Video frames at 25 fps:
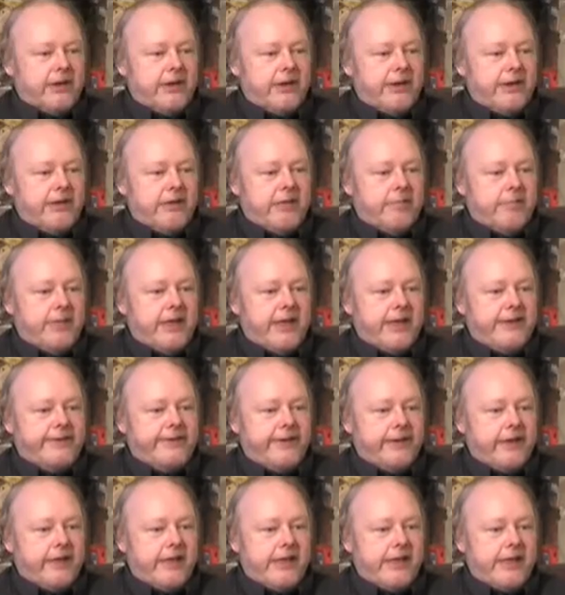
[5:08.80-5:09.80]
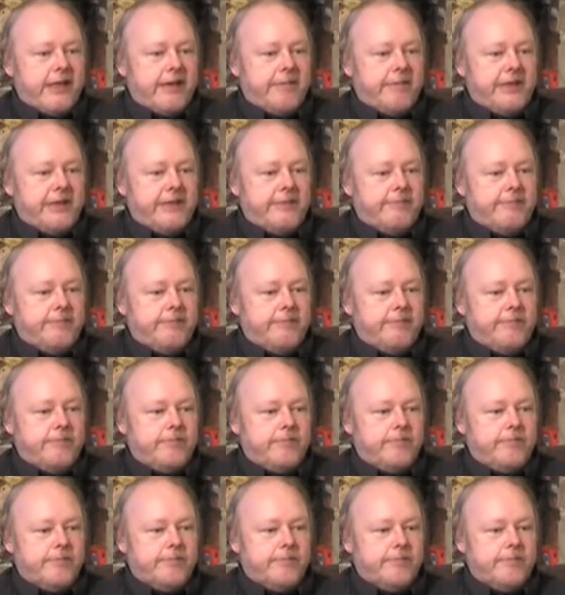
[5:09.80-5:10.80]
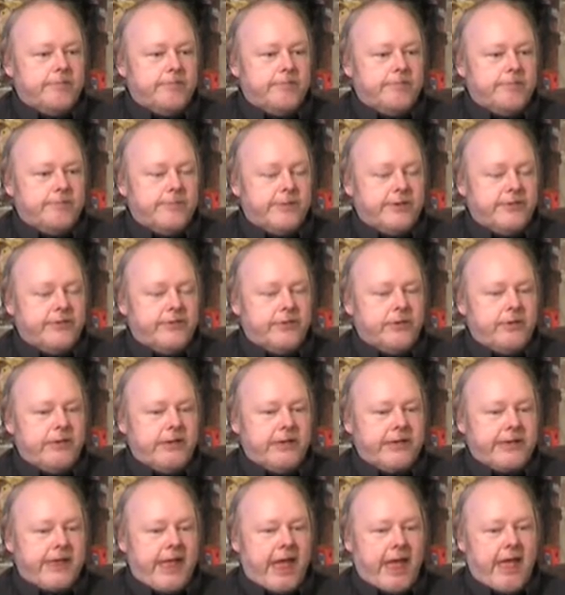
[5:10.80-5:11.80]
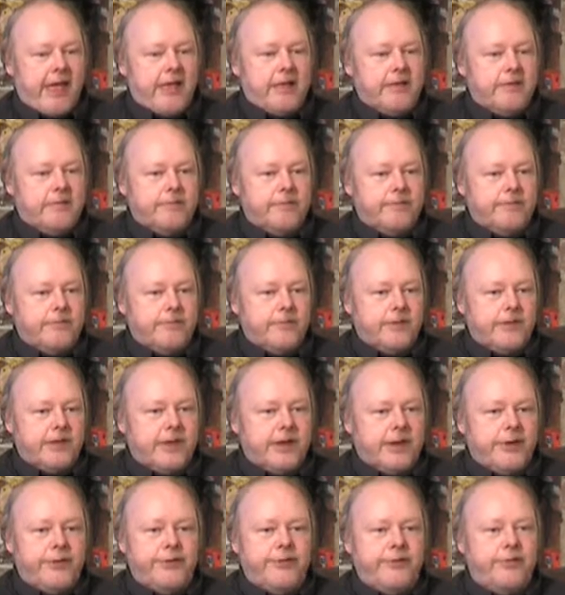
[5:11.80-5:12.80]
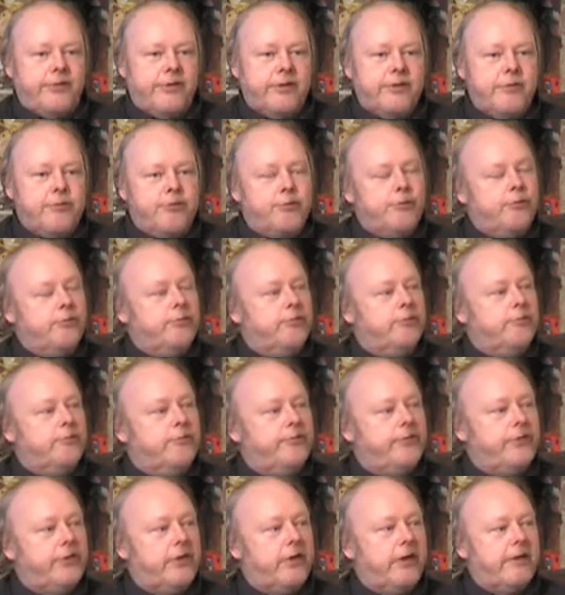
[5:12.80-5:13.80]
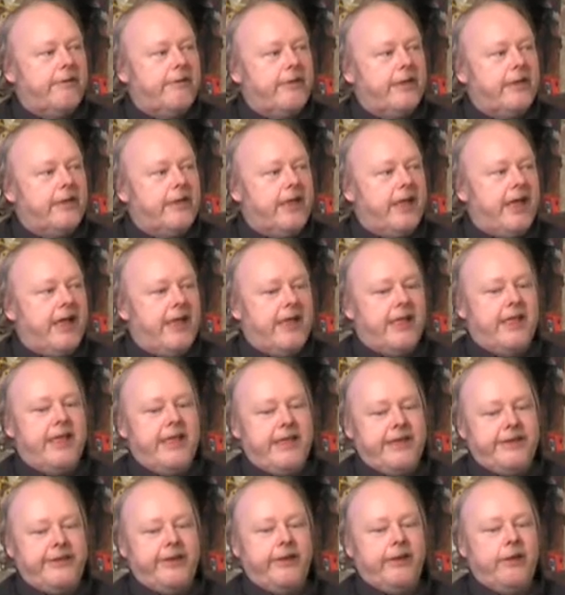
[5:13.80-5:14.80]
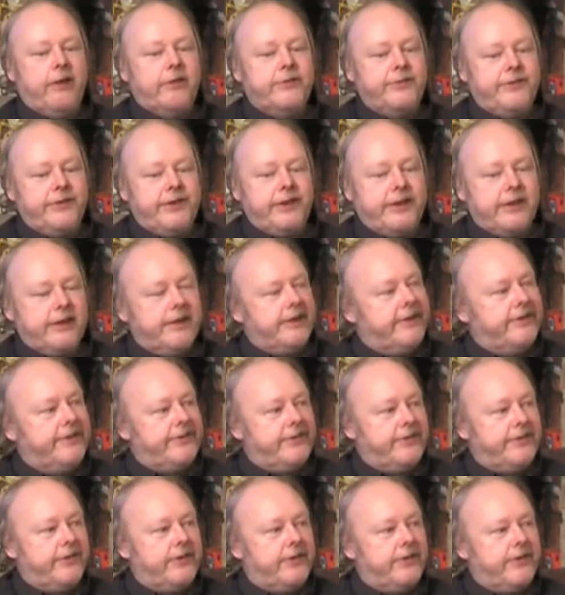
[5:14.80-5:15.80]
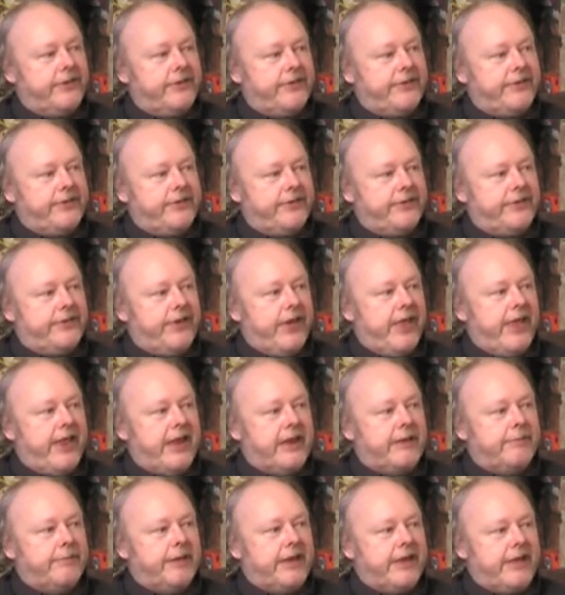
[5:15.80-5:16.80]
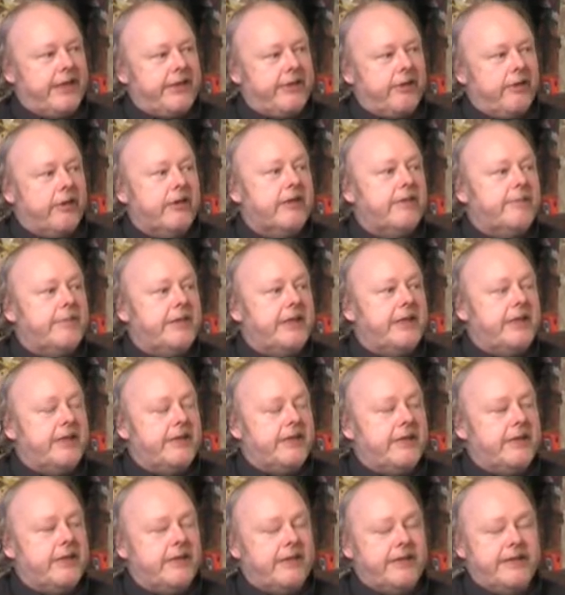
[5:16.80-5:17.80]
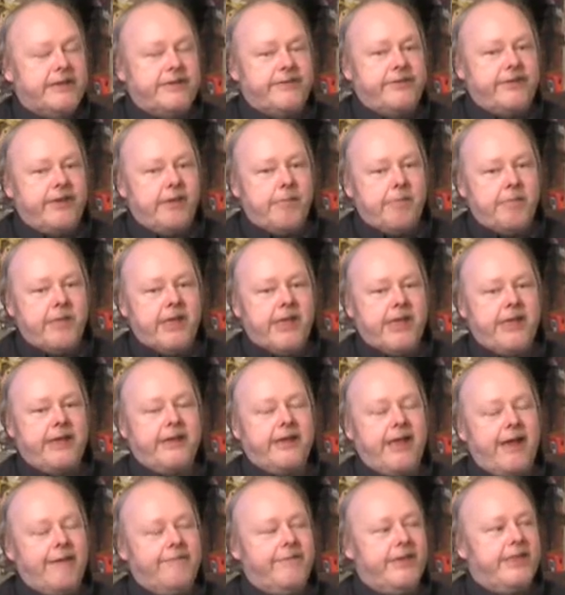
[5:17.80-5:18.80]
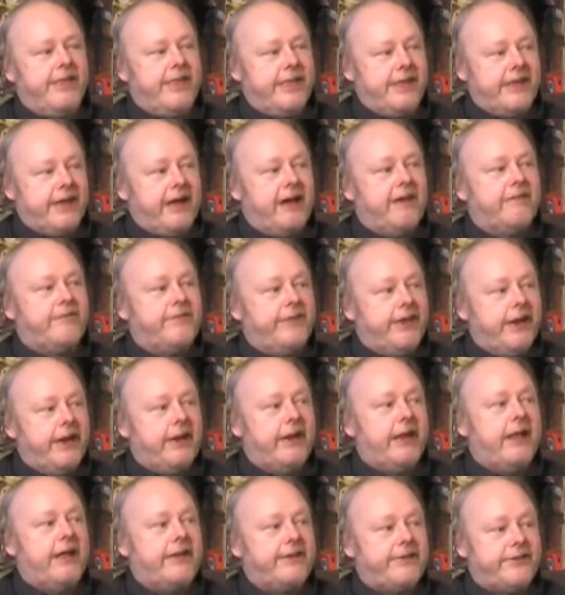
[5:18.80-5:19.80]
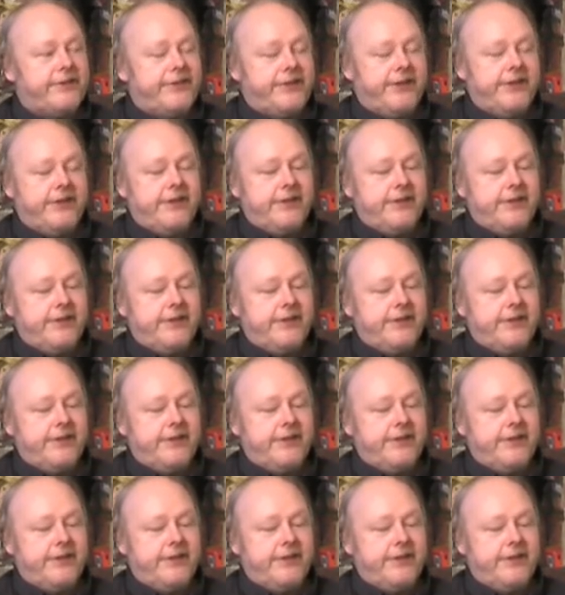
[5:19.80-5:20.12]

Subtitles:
to do basically, I mean, to sort of get a true sort of ecologically sort of sustainable economy is to make everything have to last